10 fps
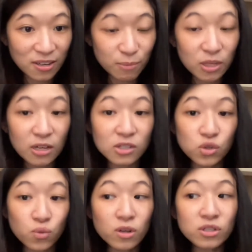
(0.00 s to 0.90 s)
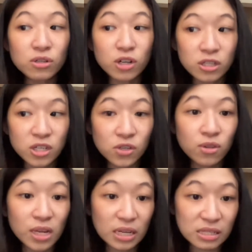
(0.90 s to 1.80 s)
because you want to continue
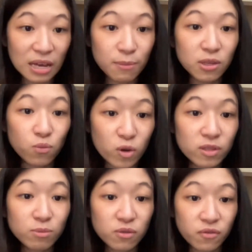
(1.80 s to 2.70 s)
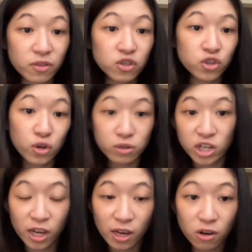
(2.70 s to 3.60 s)
that excitement and want them to finish the whole
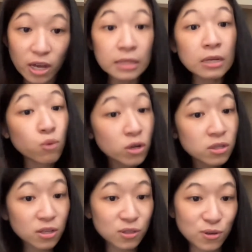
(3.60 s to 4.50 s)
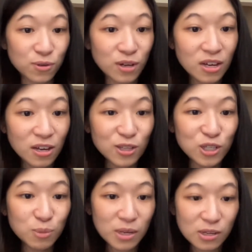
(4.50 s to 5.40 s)
checkout. And they wanted to. It's
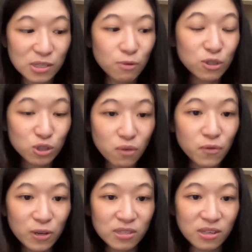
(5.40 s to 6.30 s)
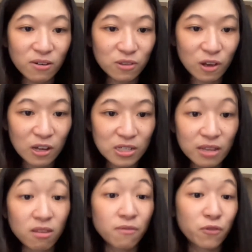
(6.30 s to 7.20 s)
just because they were so focusing on the content
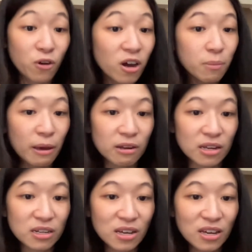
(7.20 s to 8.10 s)
that they forgot about it.